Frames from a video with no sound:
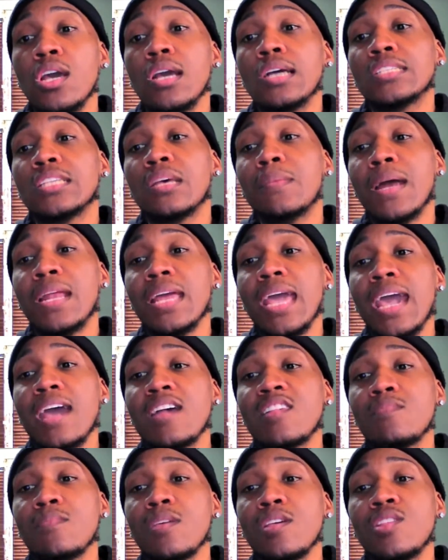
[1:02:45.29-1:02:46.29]
Somebody
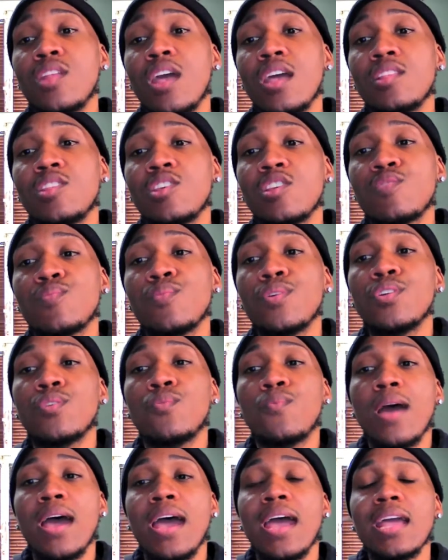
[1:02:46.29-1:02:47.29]
asked me, they just wonder
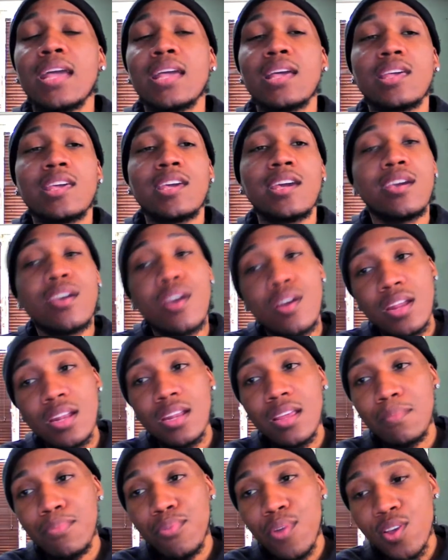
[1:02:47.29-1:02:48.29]
why Keiarna
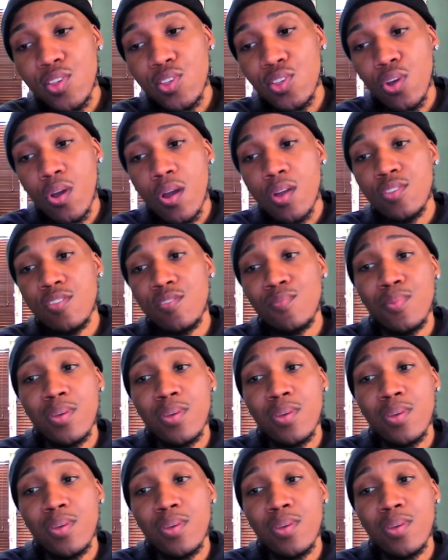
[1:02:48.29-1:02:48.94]
didn't press charges.